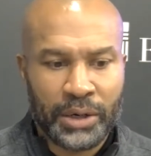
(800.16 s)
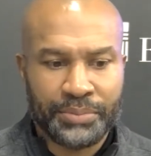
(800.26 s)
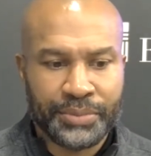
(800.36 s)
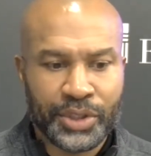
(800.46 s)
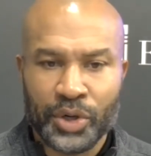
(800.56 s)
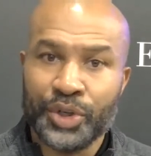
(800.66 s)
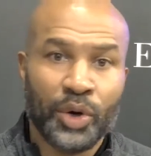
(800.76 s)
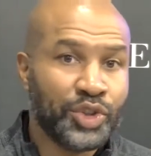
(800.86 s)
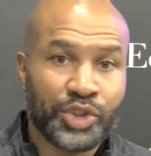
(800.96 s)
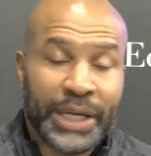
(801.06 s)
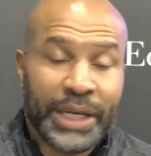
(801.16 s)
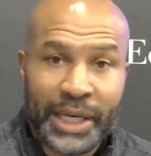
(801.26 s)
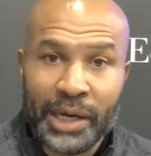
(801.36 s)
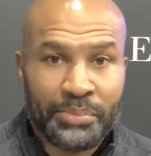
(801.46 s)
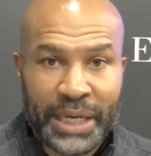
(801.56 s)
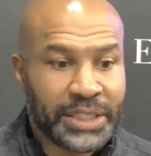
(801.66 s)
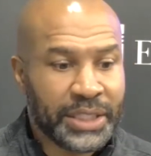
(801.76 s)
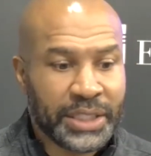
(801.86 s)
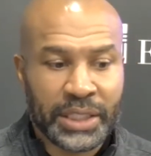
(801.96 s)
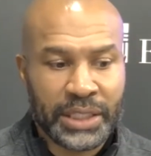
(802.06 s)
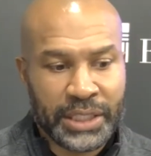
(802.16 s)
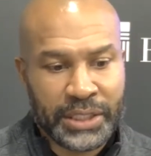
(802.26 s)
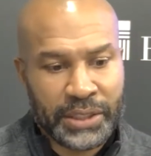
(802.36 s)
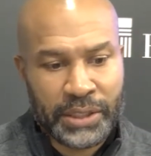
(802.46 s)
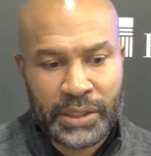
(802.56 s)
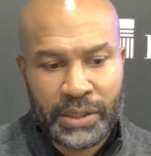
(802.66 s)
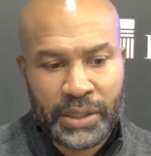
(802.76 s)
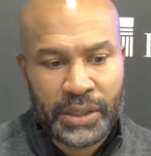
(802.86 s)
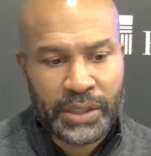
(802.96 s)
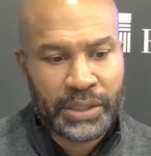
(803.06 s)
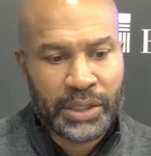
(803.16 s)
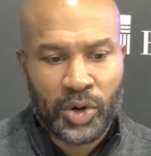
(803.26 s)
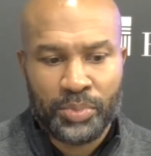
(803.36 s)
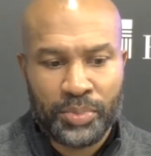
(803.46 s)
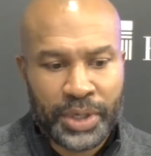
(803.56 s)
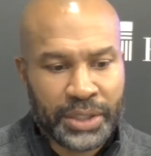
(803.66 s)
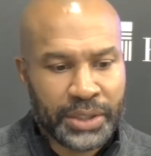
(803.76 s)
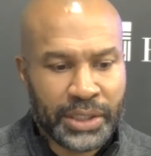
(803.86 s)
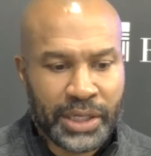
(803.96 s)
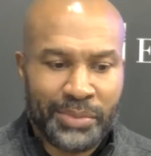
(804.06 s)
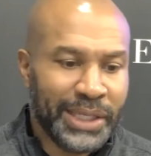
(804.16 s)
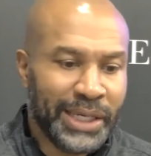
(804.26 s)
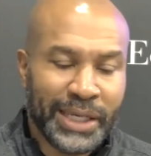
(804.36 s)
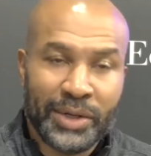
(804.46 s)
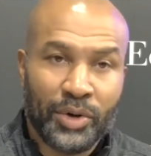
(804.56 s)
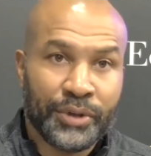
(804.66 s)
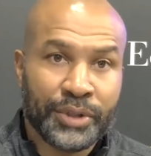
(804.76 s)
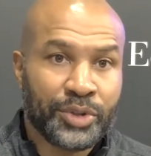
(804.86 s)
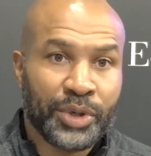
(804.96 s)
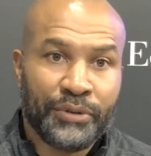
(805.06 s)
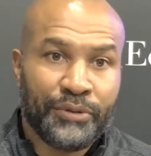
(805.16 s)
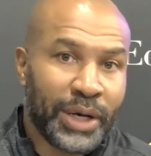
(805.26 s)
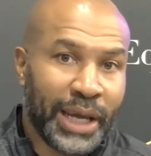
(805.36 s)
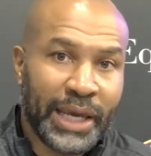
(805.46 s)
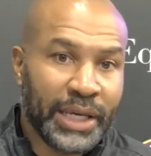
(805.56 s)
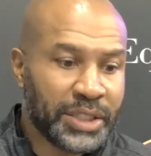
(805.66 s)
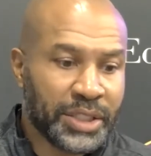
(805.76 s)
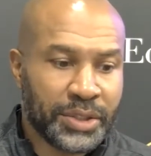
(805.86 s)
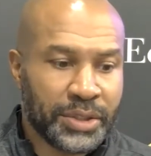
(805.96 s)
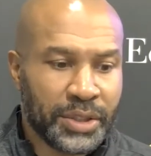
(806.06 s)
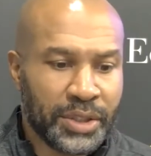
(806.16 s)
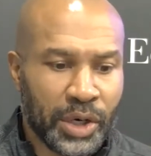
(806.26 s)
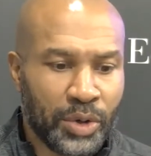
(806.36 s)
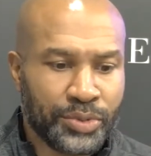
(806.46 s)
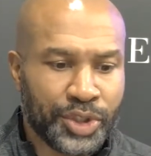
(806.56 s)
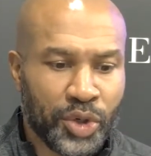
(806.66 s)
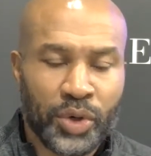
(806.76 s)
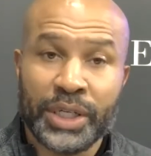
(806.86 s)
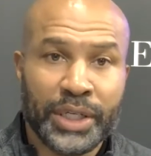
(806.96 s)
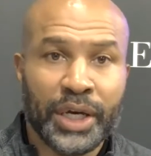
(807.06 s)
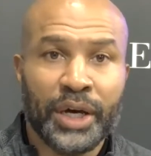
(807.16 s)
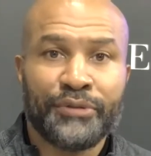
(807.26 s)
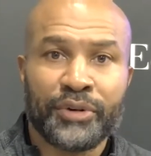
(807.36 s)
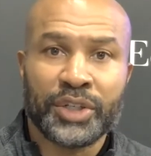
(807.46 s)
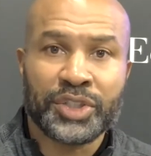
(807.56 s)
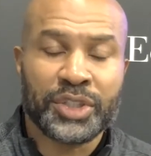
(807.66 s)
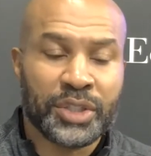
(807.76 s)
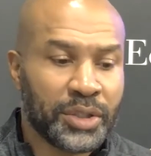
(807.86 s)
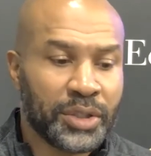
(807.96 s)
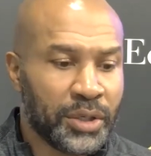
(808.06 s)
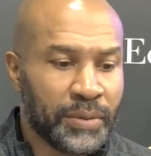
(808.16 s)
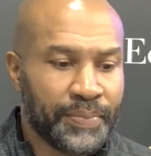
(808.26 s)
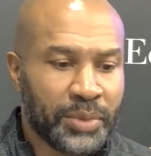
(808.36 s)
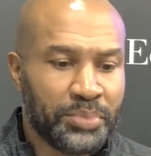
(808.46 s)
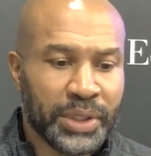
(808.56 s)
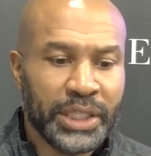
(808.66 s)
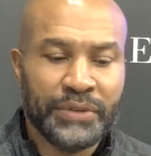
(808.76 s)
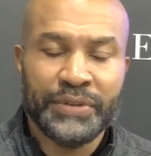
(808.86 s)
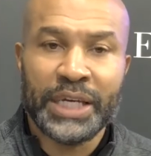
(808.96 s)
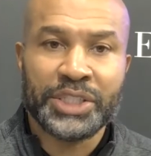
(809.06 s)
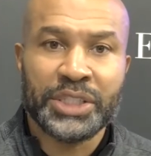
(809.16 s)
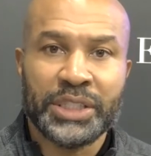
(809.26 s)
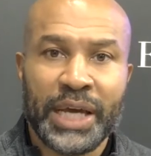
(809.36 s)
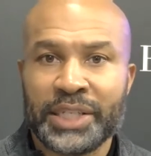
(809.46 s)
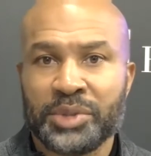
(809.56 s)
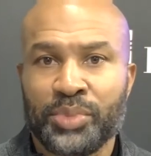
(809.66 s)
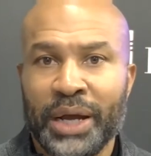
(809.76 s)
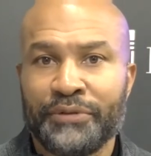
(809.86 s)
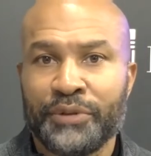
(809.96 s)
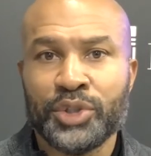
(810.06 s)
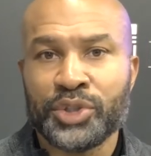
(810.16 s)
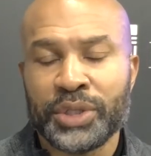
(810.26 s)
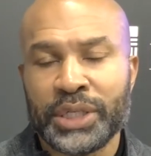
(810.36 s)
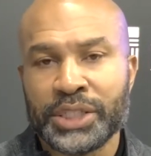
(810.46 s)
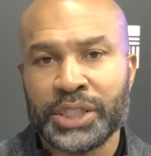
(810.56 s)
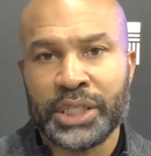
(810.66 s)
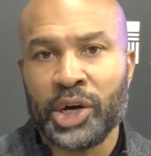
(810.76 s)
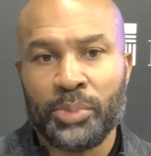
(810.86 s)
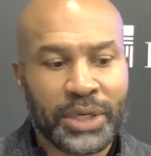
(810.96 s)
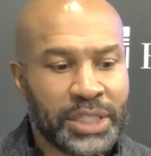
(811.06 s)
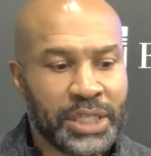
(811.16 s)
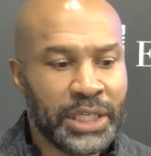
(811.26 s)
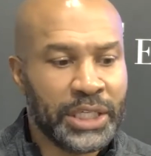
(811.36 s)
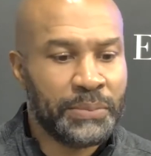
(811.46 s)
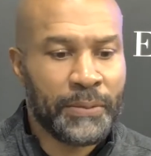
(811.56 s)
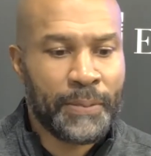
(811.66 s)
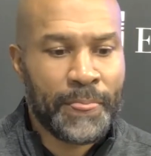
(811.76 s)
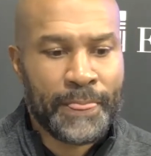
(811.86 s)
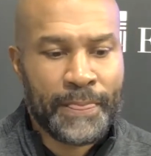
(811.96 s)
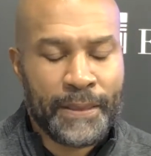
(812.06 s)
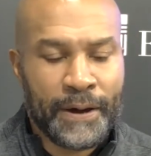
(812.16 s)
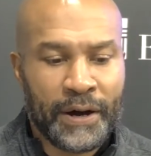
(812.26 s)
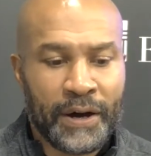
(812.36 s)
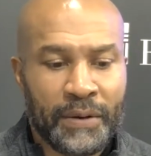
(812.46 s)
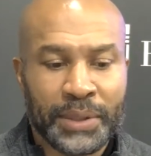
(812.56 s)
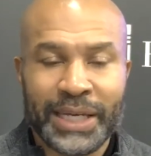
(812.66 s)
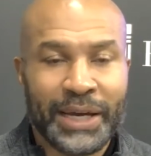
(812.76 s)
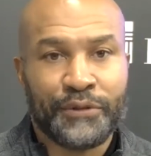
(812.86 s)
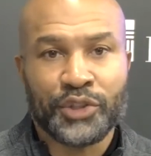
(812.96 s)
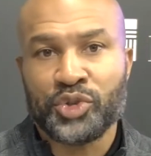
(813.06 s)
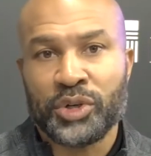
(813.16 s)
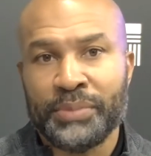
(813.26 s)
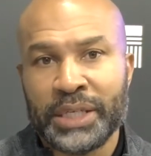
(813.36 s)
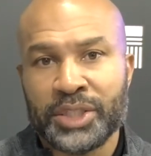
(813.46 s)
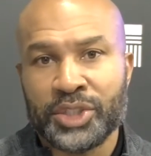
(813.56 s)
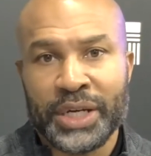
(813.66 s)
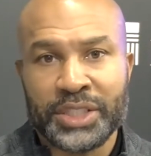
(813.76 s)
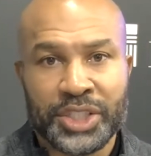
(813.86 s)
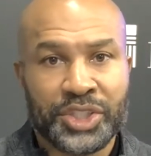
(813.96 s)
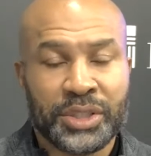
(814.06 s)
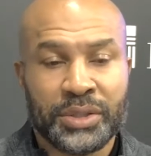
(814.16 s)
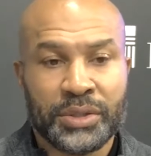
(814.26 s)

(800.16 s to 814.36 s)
you know, no training camp basically. And, you know, and coming in over 3 or 4 days and, you know, showing enough for us to believe that she has a bright future and that she can help our team. But that for sure makes the transition